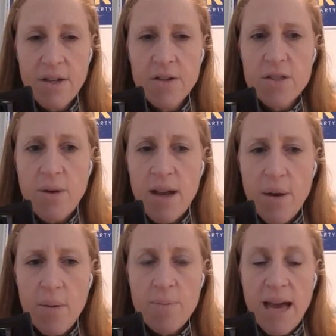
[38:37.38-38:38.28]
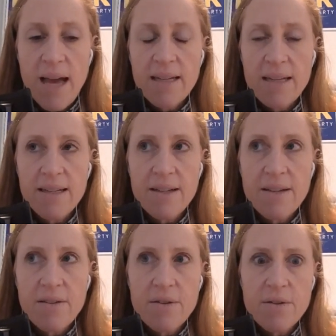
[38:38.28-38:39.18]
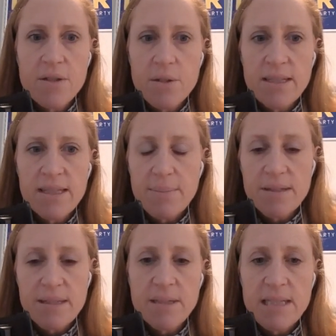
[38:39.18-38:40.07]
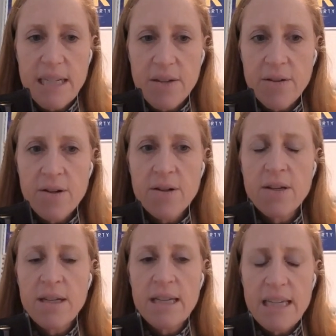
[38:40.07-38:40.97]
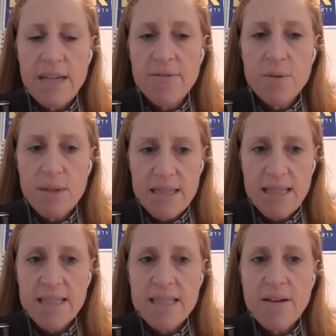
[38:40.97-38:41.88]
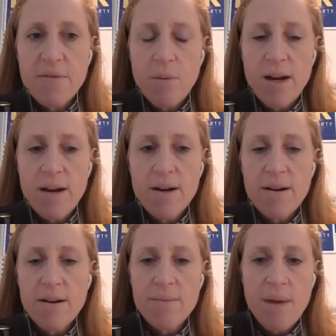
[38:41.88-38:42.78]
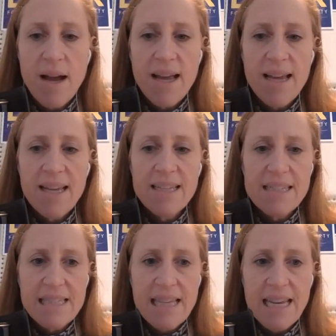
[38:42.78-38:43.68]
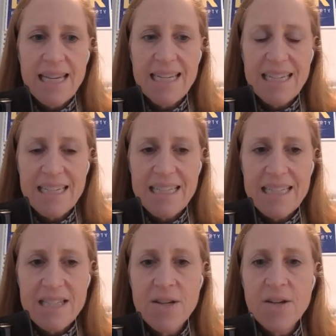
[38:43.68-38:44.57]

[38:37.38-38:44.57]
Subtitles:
So I hope that those 2 examples in particular give you a sense of where my slate is